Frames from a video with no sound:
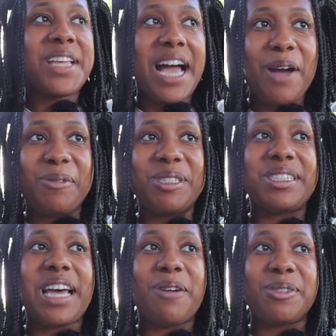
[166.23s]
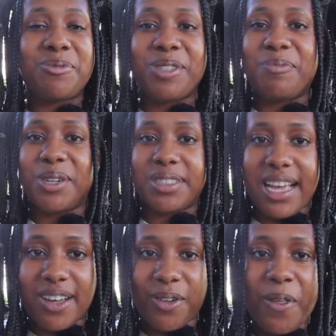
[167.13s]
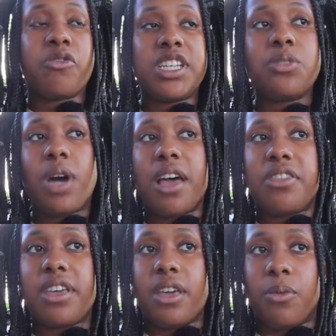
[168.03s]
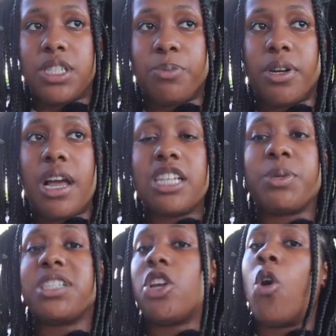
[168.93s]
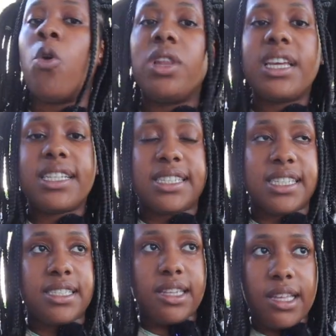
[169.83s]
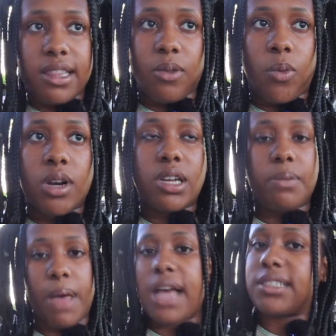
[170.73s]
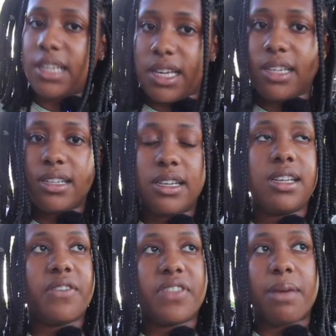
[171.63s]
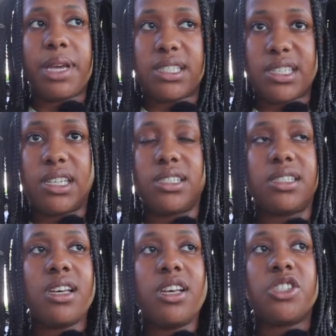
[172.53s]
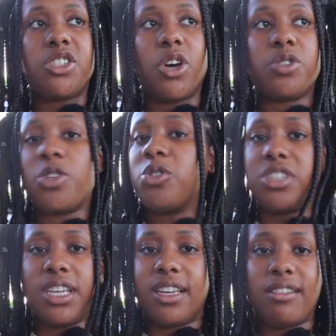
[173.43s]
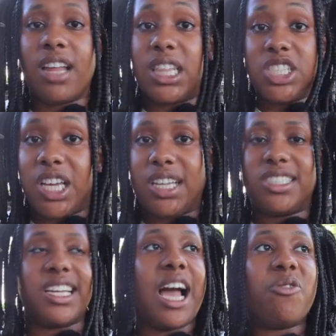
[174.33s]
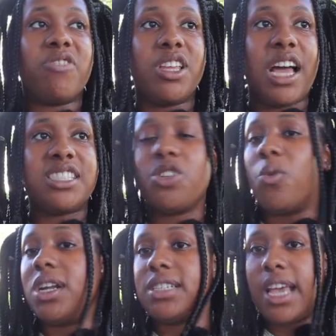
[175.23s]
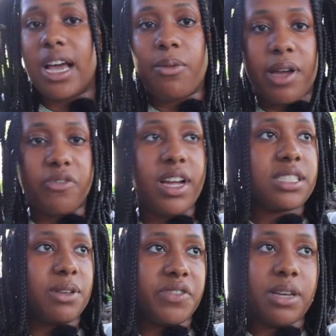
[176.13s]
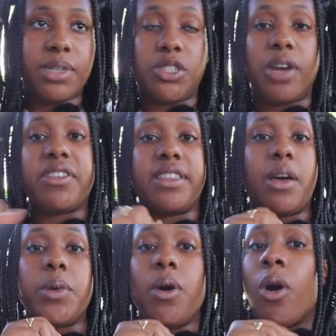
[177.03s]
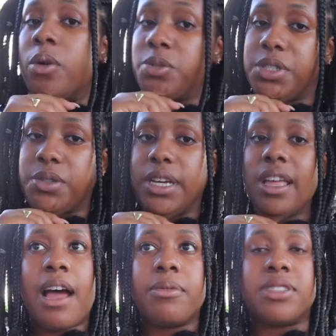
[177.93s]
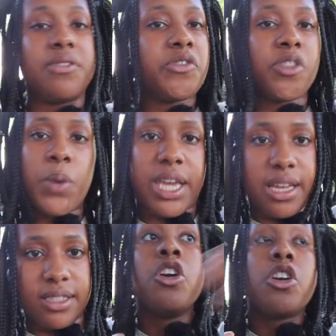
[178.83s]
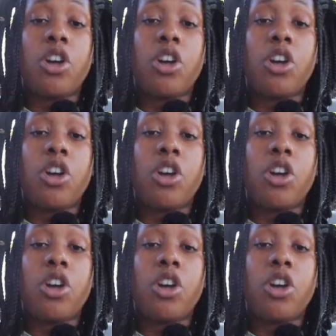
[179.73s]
I was really burnt out. The reason why I think it was burnout is because it only existed in the work capacity, if that makes sense. So socially, nothing changed. Like I still wanted to hang out with my friends, my family, do everything that we always were doing. I was living for the weekend.